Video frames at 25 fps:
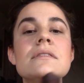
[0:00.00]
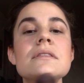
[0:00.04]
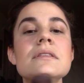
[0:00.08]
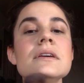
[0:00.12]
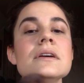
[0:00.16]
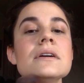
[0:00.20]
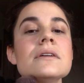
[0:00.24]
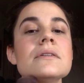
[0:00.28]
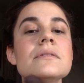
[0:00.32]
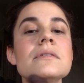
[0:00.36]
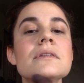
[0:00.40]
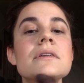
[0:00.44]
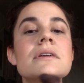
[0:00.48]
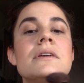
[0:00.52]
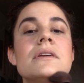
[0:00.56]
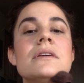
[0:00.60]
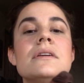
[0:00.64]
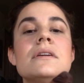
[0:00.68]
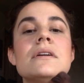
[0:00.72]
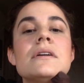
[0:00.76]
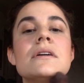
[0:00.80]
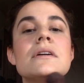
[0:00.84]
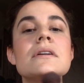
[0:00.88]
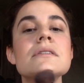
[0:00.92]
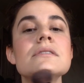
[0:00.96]
down
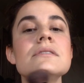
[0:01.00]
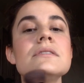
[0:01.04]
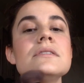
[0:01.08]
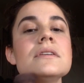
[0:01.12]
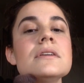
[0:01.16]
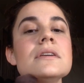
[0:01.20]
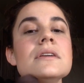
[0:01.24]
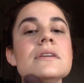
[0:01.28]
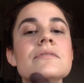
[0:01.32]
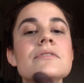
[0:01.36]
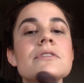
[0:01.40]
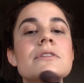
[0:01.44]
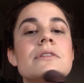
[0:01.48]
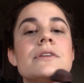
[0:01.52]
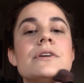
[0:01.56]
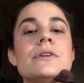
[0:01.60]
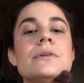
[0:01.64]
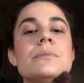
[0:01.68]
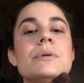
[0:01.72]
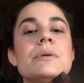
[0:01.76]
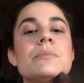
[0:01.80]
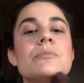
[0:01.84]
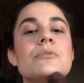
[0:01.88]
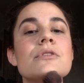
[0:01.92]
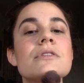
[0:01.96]
here to give a little
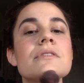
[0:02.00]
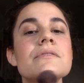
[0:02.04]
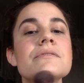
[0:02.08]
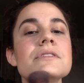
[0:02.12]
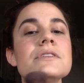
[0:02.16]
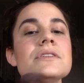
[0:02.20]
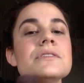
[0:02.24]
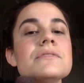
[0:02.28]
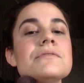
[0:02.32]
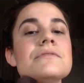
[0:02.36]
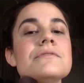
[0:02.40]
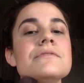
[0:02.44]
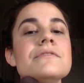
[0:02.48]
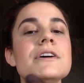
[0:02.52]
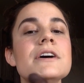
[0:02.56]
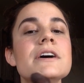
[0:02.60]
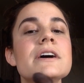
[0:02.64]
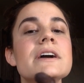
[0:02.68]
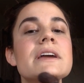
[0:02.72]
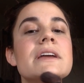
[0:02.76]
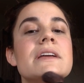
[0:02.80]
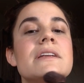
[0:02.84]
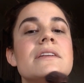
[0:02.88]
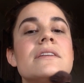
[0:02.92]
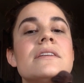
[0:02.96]
bit more of a
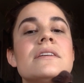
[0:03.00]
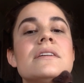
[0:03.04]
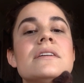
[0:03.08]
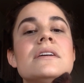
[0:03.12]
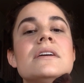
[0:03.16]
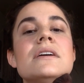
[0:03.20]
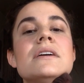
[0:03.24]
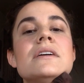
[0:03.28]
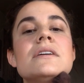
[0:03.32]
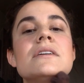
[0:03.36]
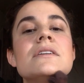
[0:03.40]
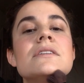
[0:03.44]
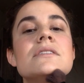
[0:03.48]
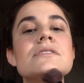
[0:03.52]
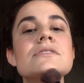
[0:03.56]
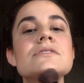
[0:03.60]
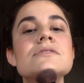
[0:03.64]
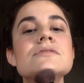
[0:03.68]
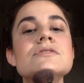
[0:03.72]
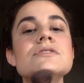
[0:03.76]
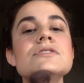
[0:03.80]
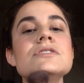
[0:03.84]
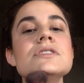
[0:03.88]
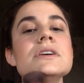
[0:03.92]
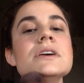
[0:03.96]
defined
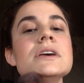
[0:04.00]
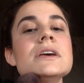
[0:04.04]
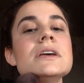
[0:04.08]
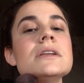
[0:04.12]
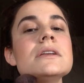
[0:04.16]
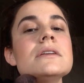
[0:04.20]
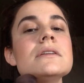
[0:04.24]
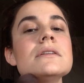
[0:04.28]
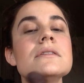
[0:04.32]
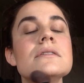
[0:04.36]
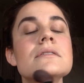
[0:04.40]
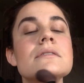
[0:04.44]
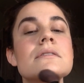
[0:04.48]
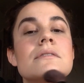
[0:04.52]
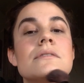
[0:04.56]
chin.